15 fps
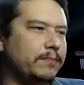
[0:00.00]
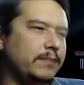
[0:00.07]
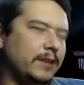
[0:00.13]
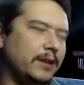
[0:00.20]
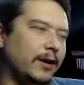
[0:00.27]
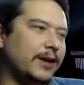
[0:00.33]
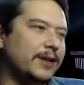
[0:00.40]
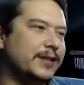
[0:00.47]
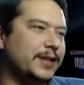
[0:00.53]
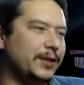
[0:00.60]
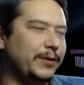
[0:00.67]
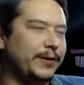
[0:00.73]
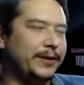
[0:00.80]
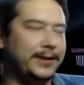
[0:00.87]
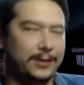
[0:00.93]
you know,
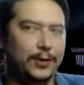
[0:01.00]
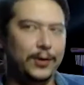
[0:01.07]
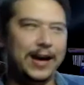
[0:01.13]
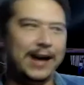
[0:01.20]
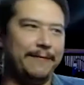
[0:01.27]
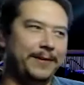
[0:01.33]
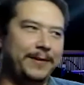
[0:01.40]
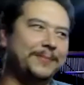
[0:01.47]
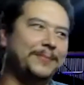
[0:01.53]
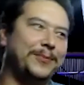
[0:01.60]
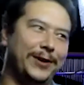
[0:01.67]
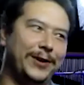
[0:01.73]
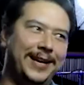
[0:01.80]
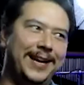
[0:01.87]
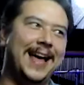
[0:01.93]
considering you have been
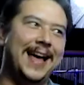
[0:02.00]
pretty